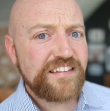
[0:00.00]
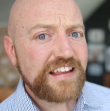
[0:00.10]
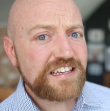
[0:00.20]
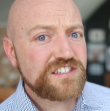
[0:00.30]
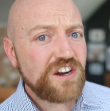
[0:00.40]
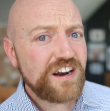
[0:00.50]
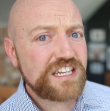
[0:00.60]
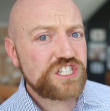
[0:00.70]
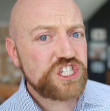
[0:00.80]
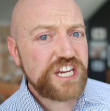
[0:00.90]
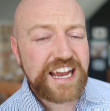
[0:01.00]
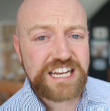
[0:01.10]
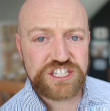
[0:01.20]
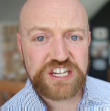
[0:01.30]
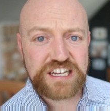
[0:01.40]
And they started
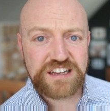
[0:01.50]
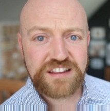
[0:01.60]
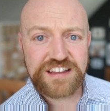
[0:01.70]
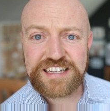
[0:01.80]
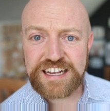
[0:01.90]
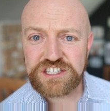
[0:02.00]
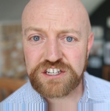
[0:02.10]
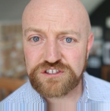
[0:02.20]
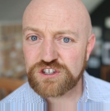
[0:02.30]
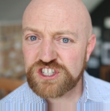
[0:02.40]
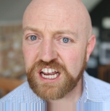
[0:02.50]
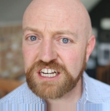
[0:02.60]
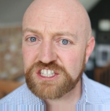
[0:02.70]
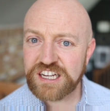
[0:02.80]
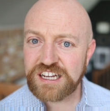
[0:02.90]
changing the teachings or
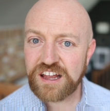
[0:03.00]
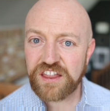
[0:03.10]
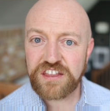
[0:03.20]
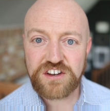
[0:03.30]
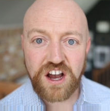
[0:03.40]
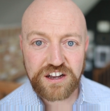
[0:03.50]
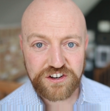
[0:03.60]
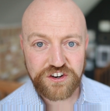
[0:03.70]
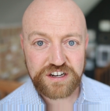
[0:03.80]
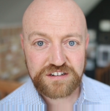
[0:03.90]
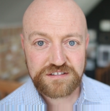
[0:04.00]
changing the doctrine.